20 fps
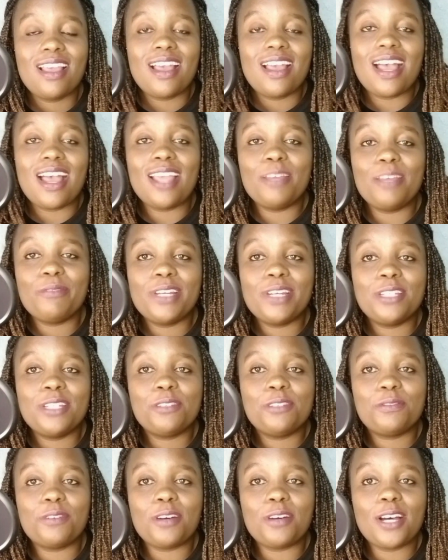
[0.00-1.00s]
I went
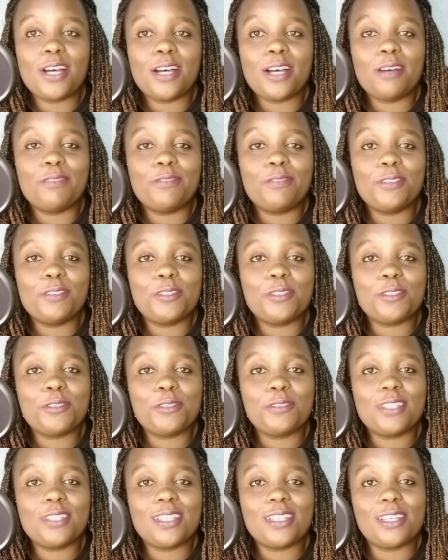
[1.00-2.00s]
for a photo
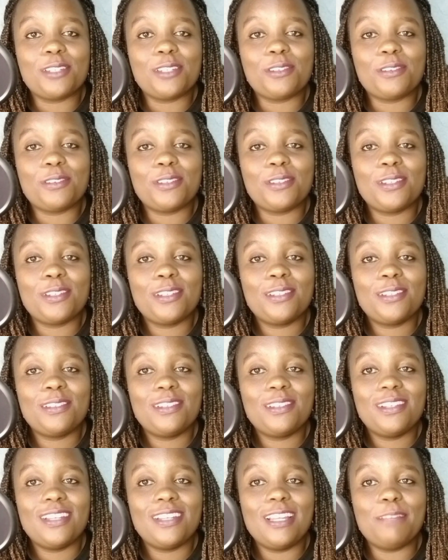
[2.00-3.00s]
shoot session
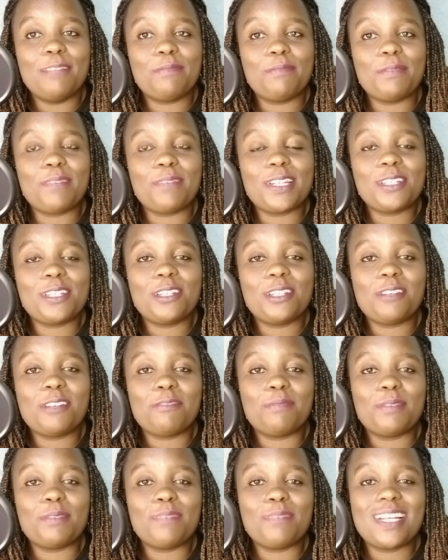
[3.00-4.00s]
in preparation
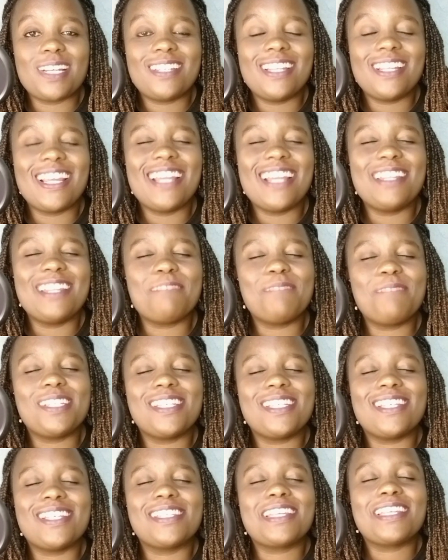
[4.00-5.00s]
of my birthday, and the
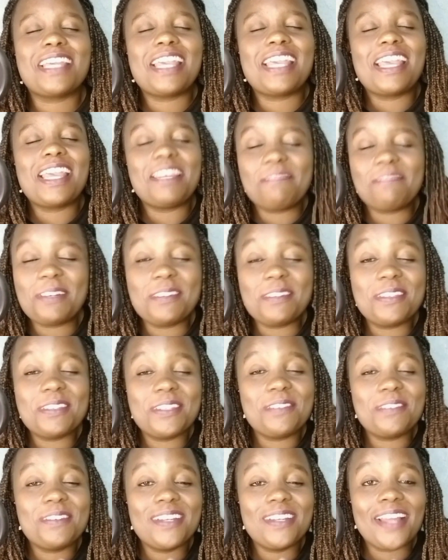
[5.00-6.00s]
pictures came out
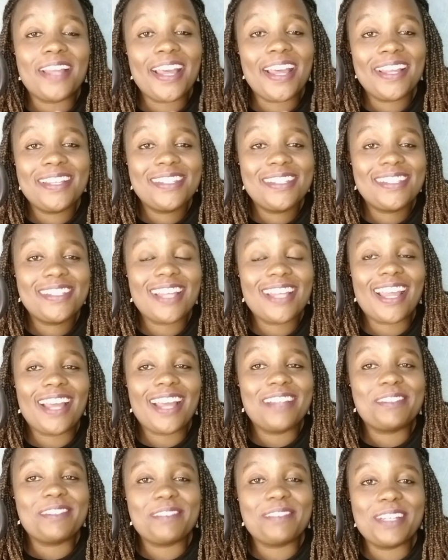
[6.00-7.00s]
so nice. I
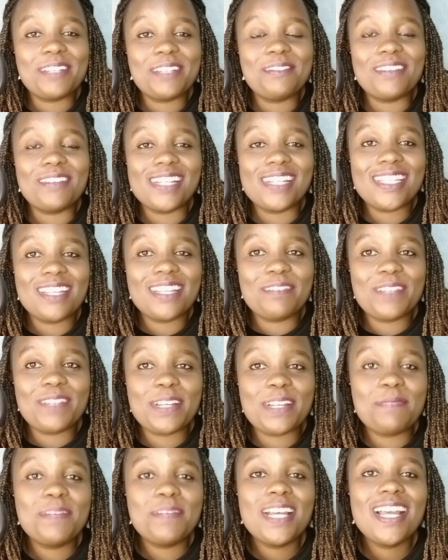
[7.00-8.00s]
can't wait to receive
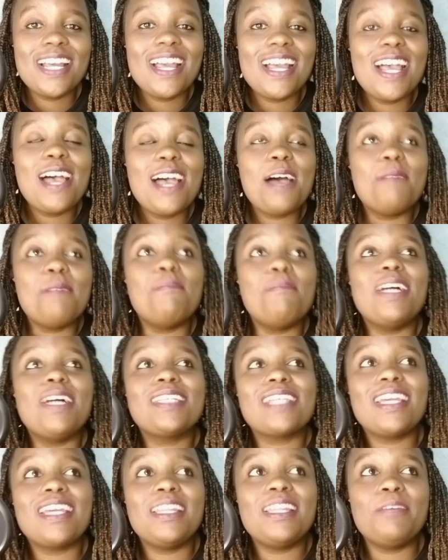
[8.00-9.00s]
them. But
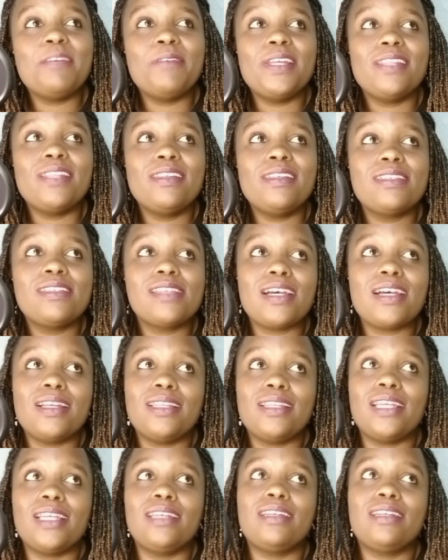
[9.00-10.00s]
anyway, these are
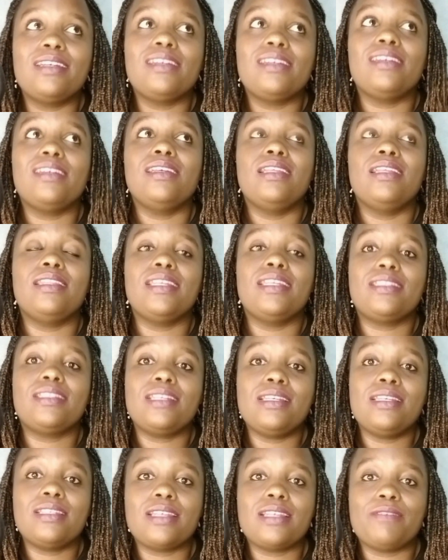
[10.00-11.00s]
like the
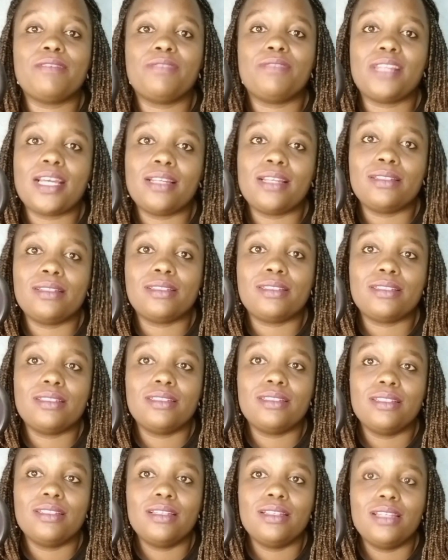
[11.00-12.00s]
things I've learned
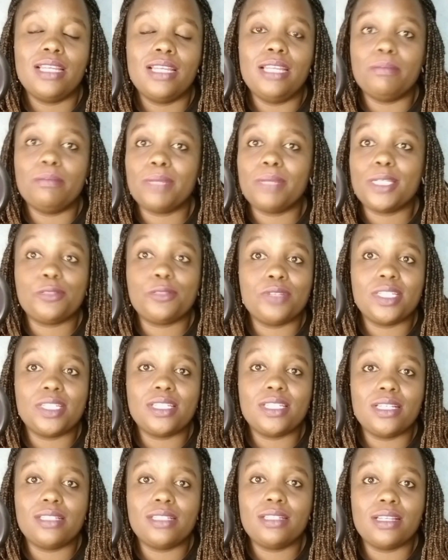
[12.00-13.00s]
in my
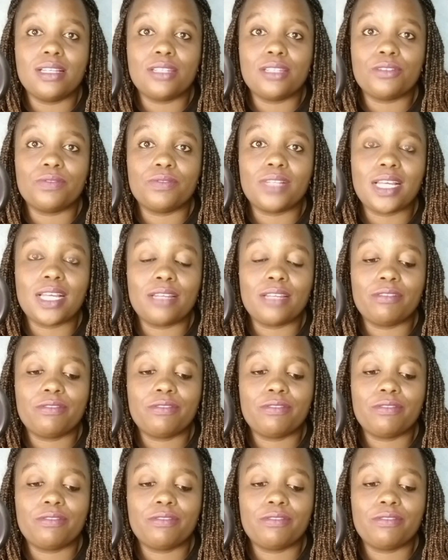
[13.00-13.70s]
28 years of life.